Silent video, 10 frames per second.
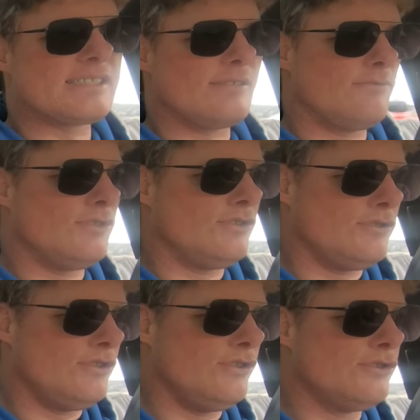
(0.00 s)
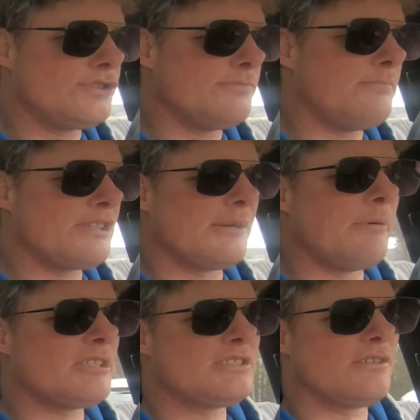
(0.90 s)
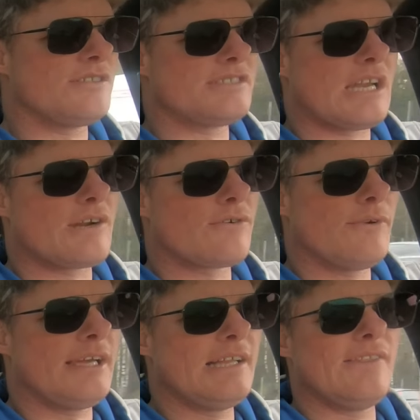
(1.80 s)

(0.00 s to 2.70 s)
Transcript: and when you use your the buttons on the steering wheel,